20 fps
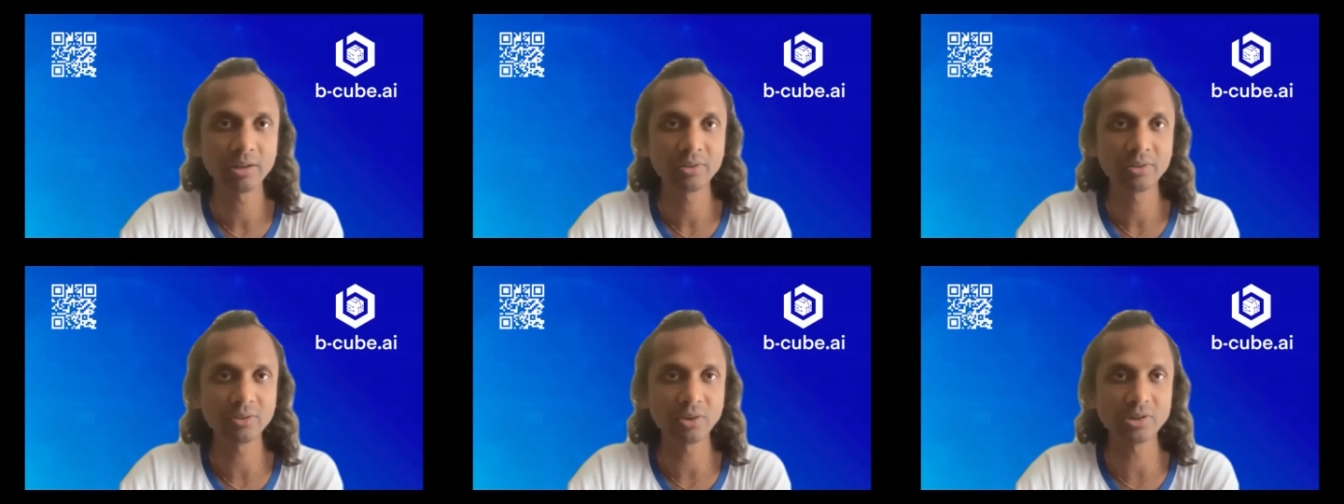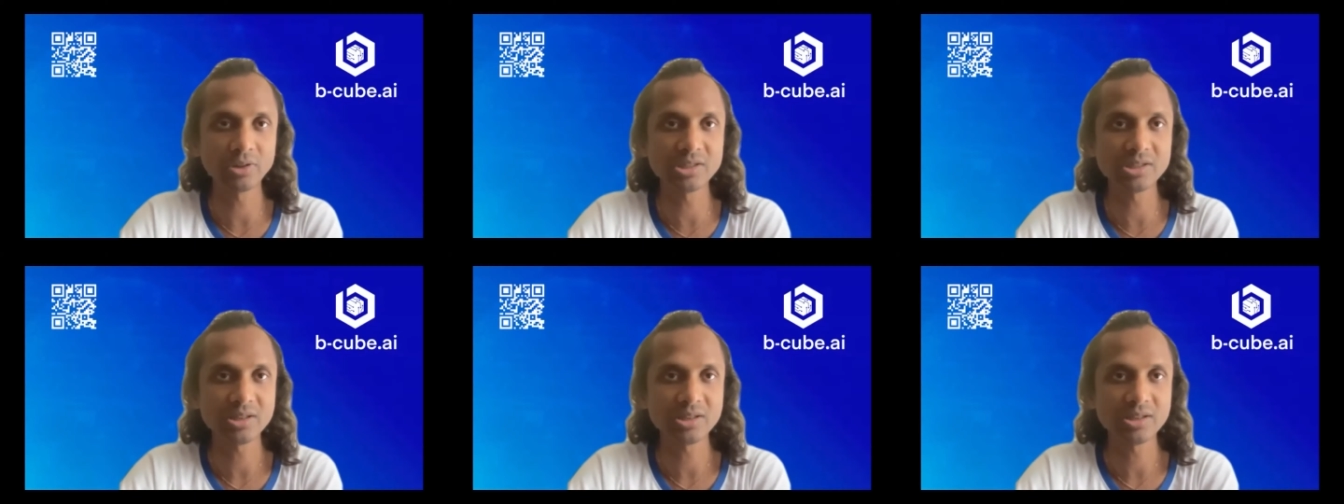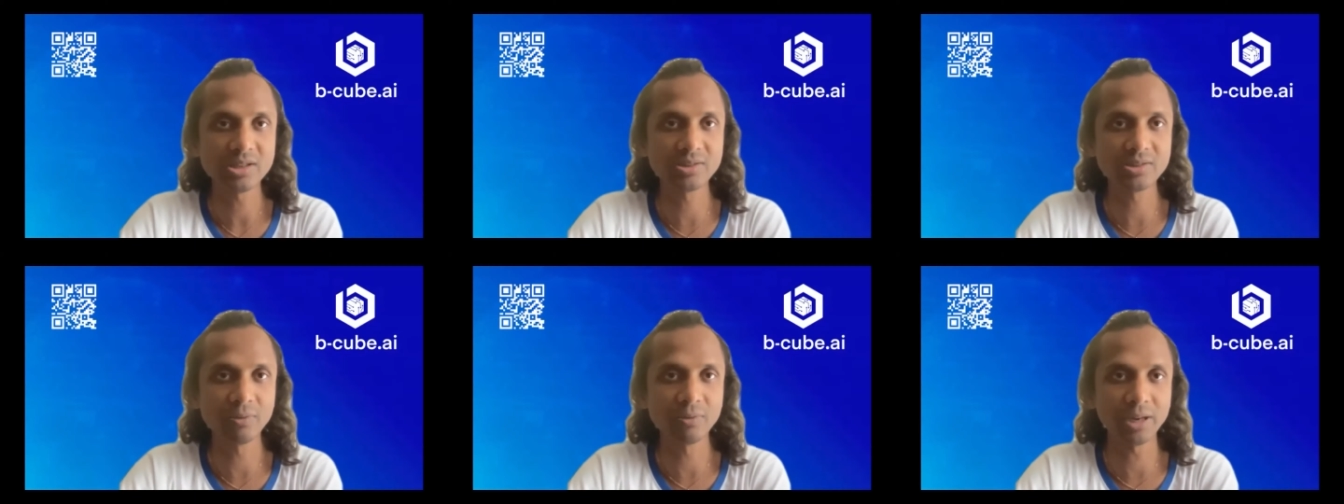So it's
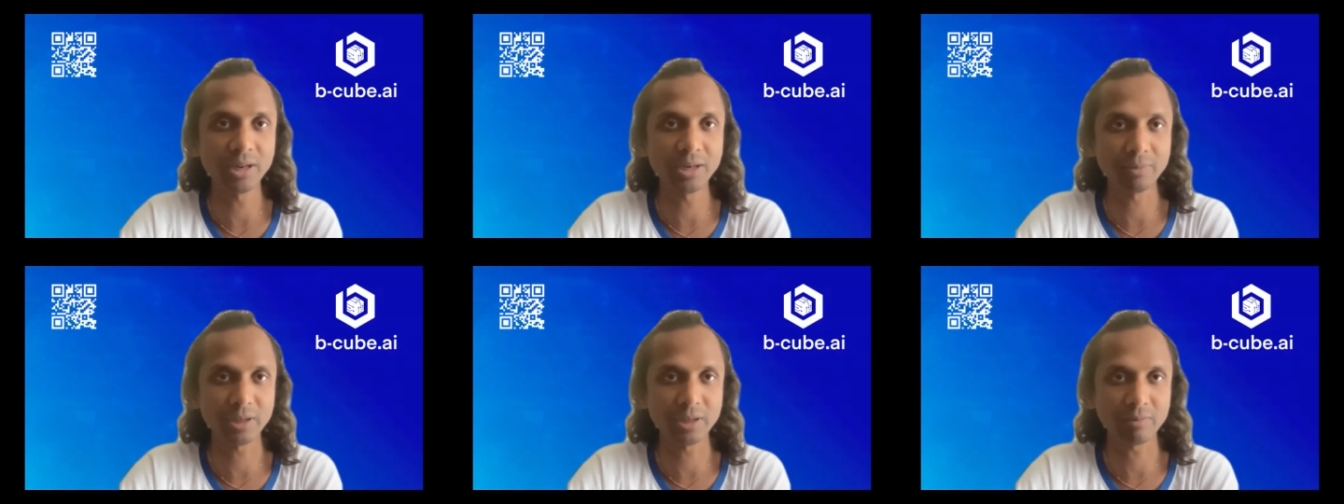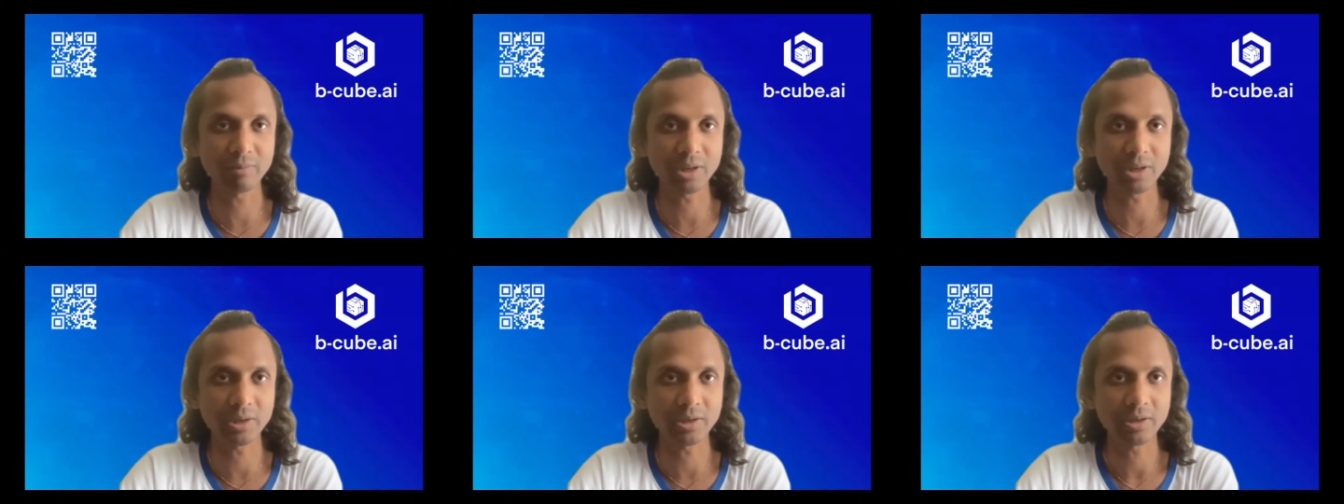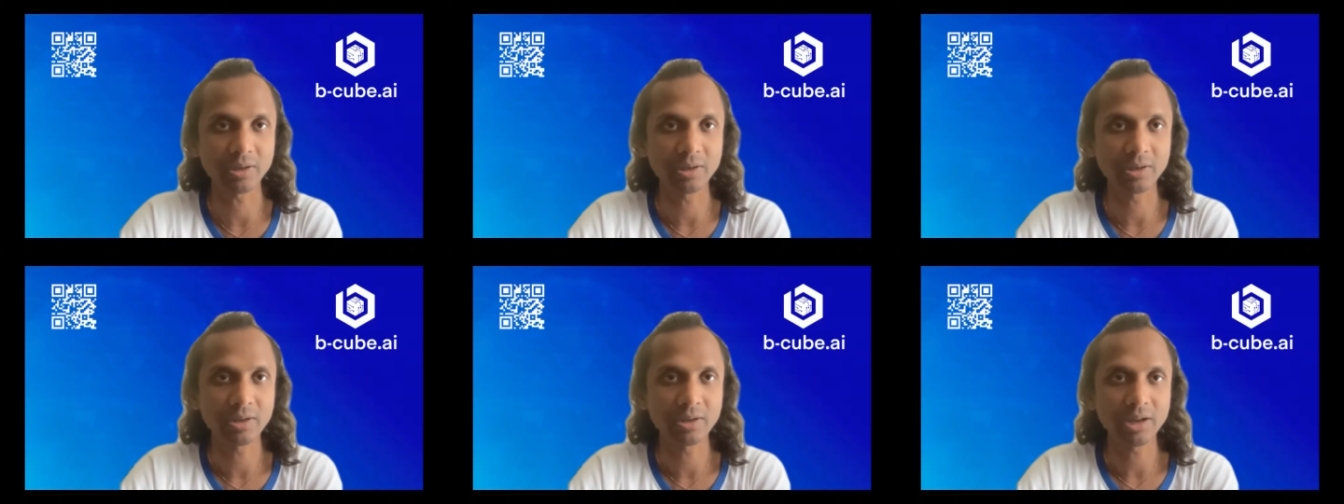a very big
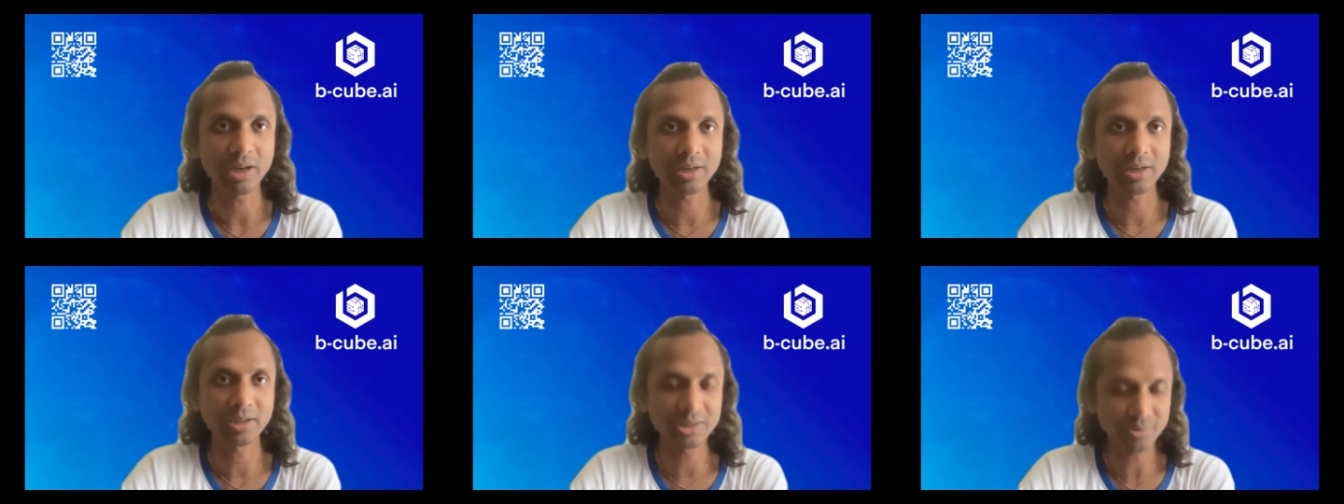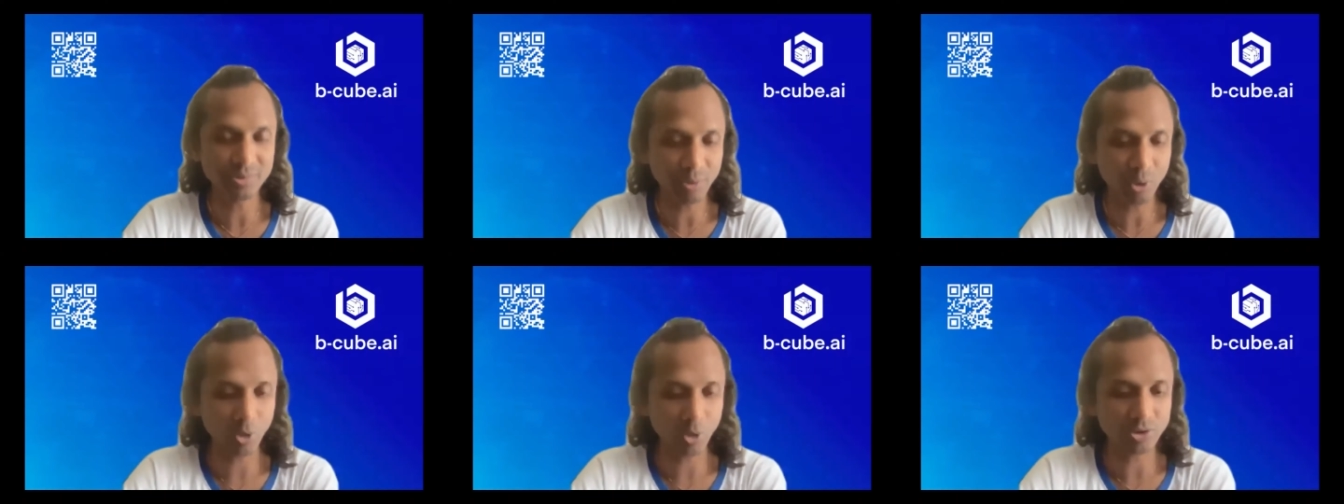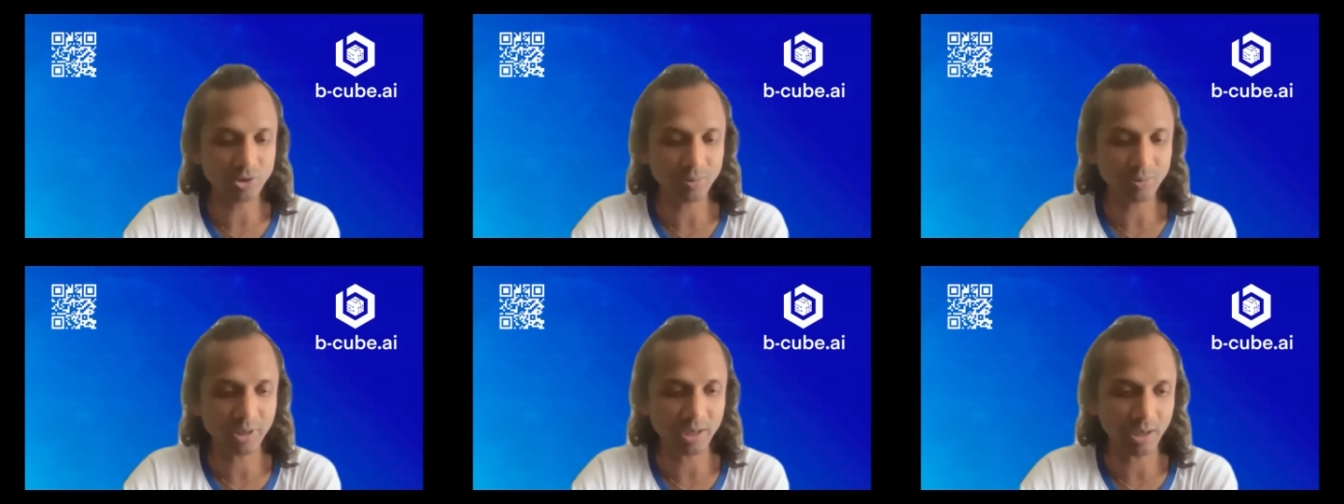money. And this will
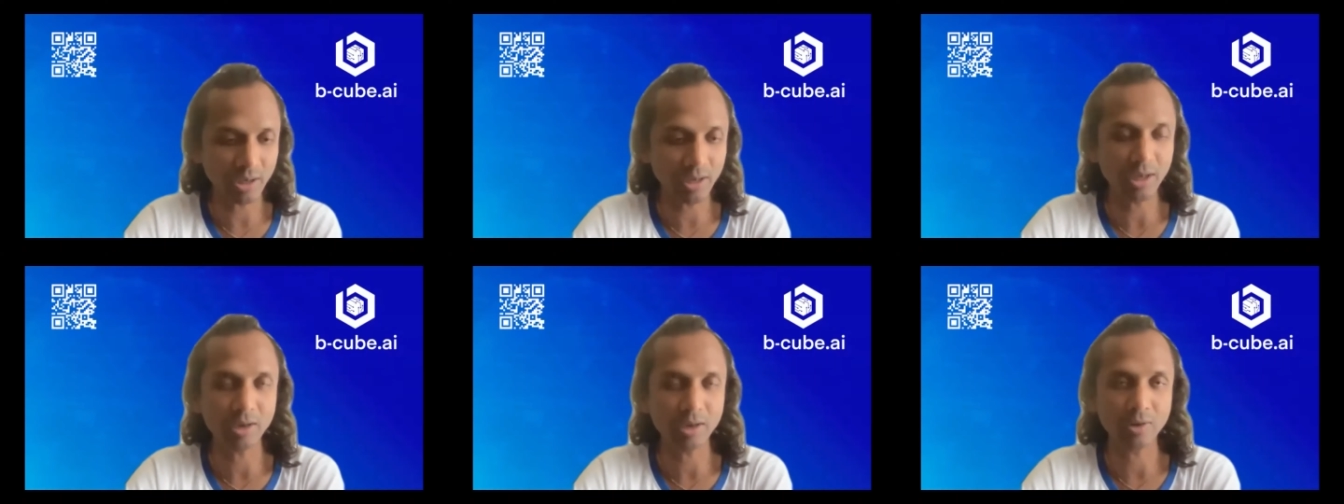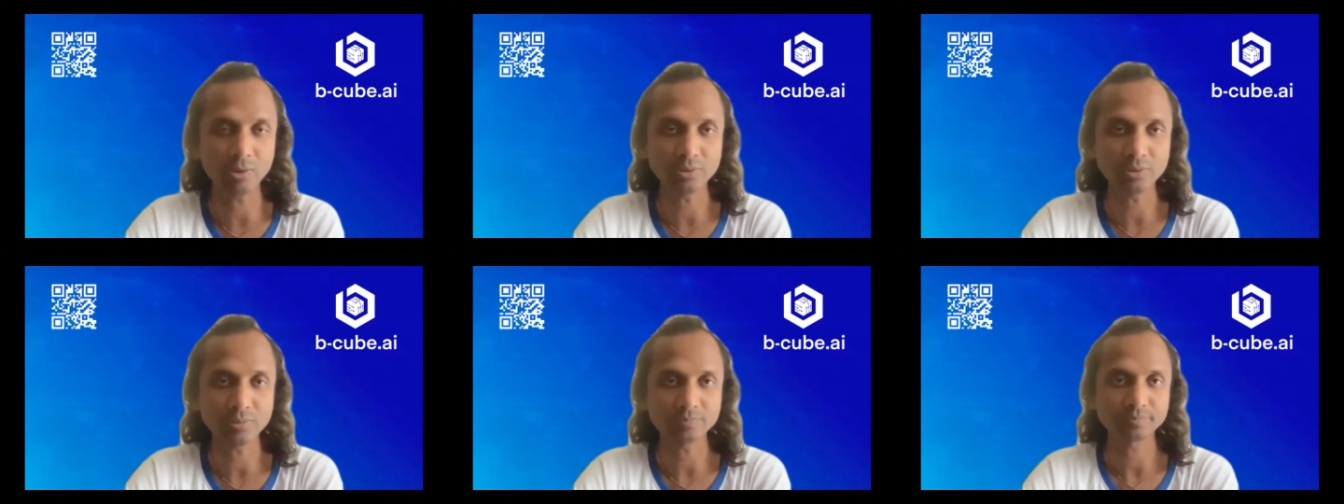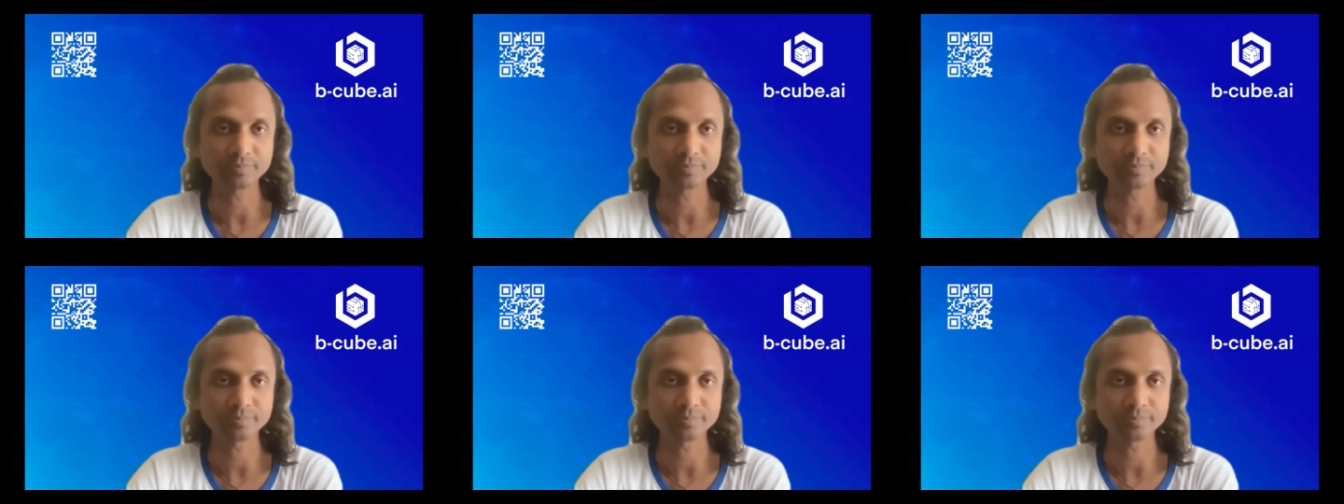also be allowed